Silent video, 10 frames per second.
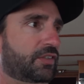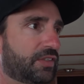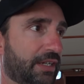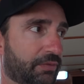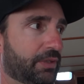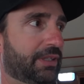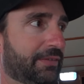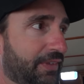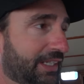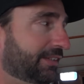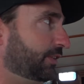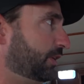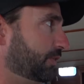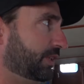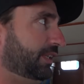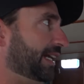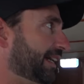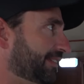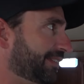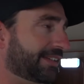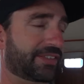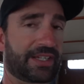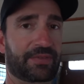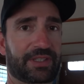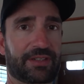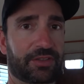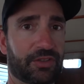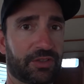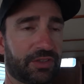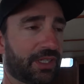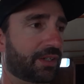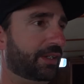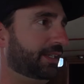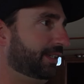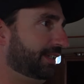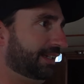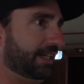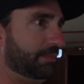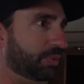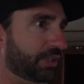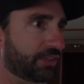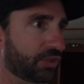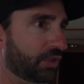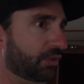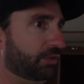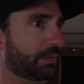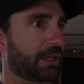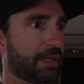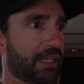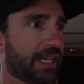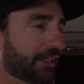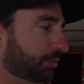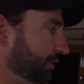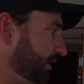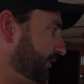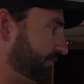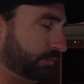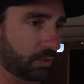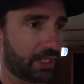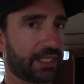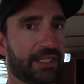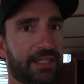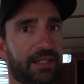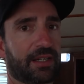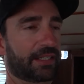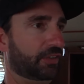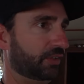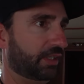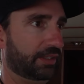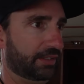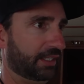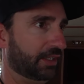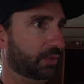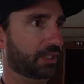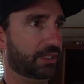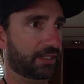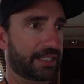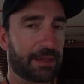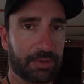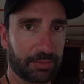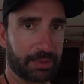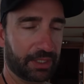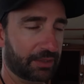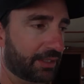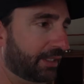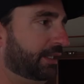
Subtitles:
several of these over the last like 7 years or so. I put 2 of them on my last boat, 1 in here. I installed another one on a neighbor's boat,